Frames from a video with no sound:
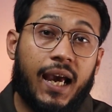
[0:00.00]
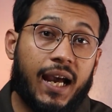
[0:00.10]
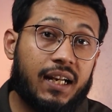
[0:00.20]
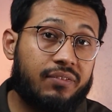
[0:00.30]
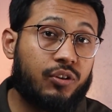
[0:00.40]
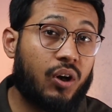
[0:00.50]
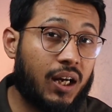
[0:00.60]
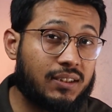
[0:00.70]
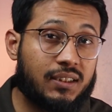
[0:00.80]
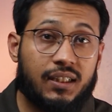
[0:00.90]
and if
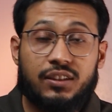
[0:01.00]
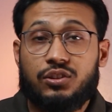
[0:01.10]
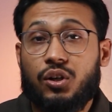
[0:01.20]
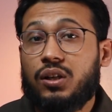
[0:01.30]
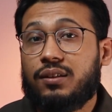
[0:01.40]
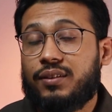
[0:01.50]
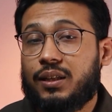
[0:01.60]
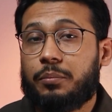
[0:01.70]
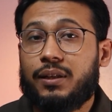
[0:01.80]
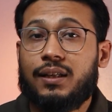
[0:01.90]
your answer is not
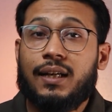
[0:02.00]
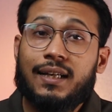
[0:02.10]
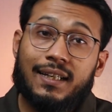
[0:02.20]
available,